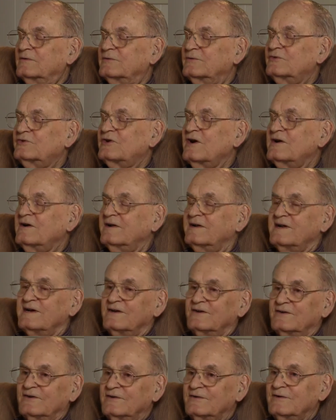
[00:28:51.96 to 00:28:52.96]
started
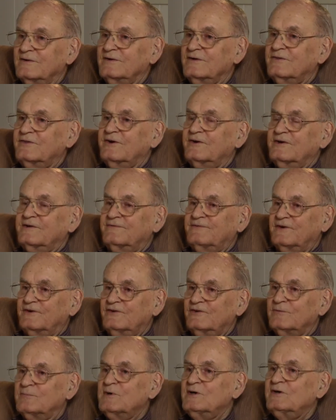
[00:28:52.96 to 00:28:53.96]
out on the
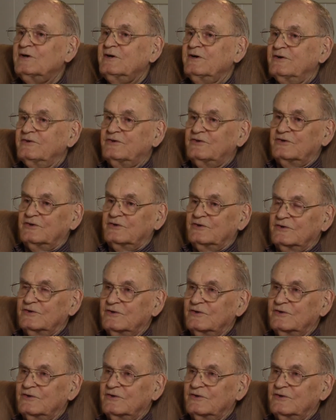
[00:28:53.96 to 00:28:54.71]
31st of March,